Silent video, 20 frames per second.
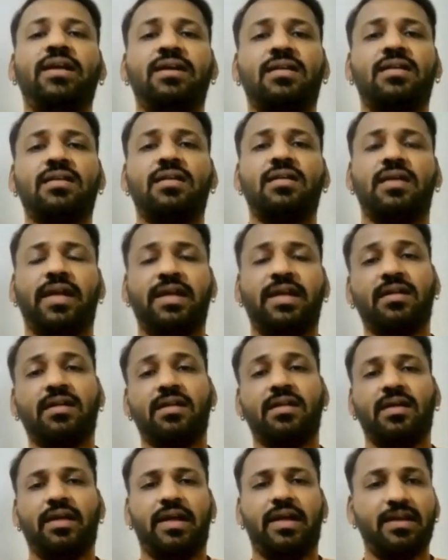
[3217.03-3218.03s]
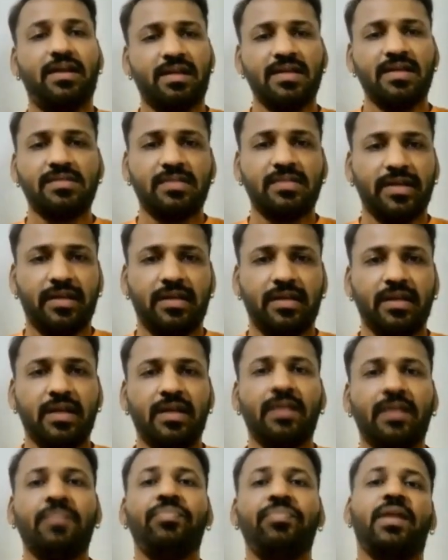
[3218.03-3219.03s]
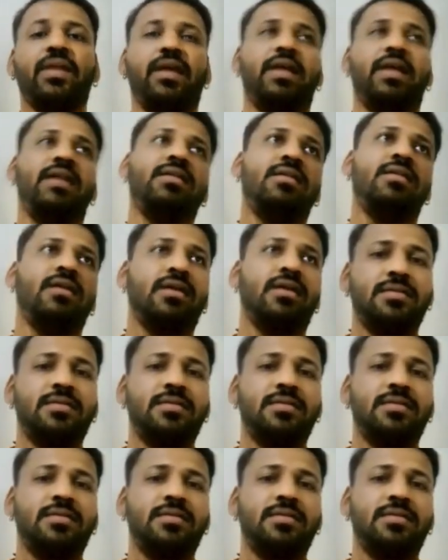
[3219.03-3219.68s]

interested in